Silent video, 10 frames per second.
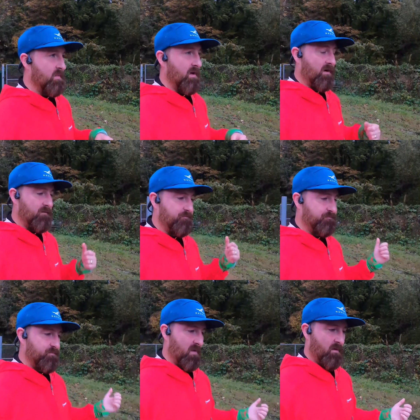but
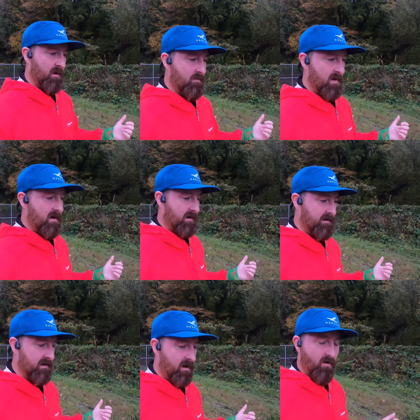when I get back
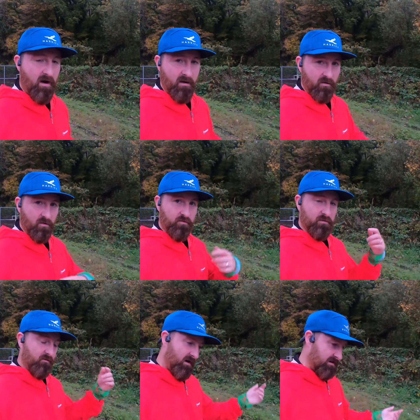in now, I'll go
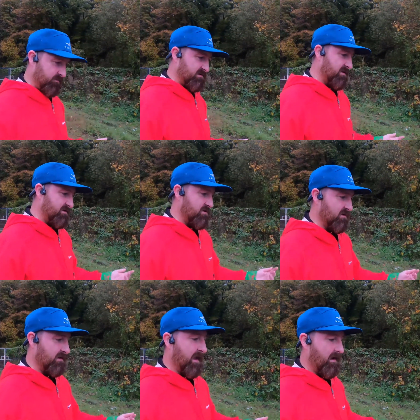through the R.I.C.E
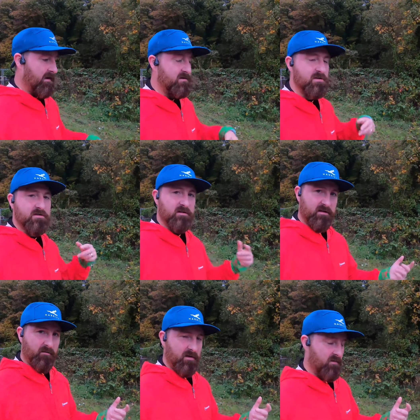procedure again just to
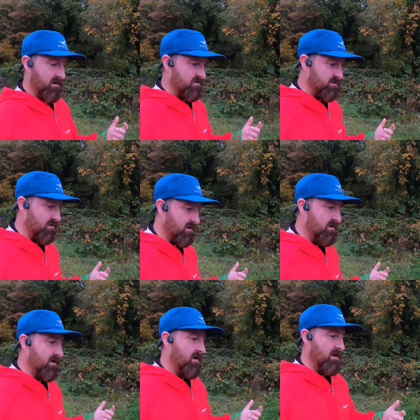doubly make sure,
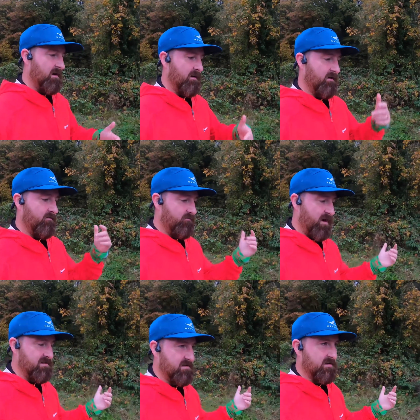and then
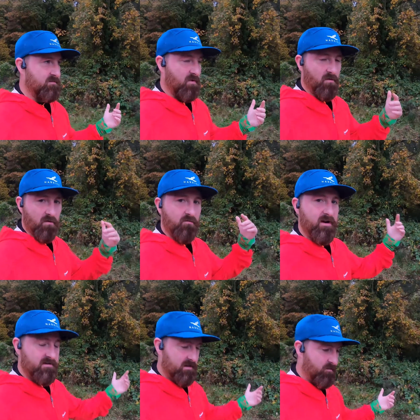rest it tomorrow,
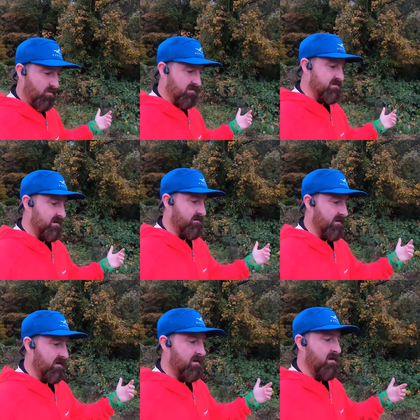rest it probably
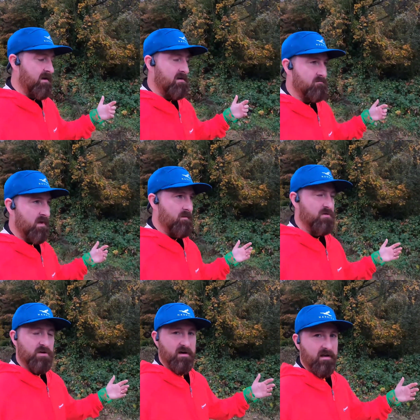Sunday,
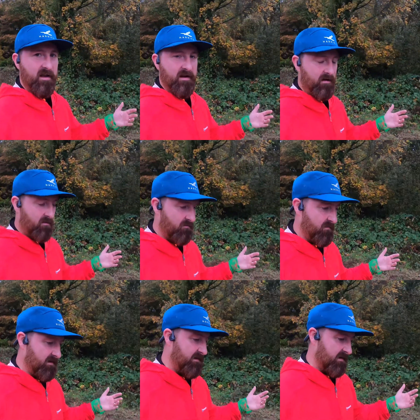maybe try it again out
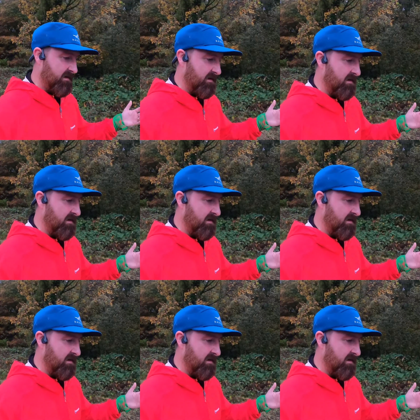on Monday.